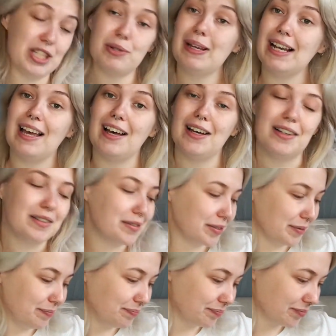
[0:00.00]
we love.
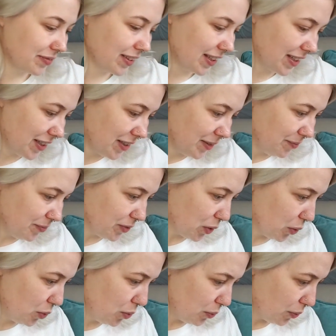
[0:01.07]

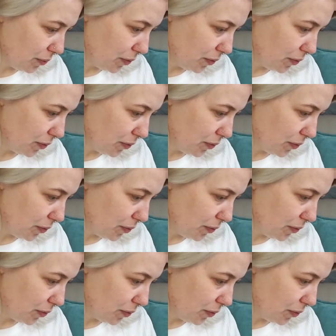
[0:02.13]
Mm.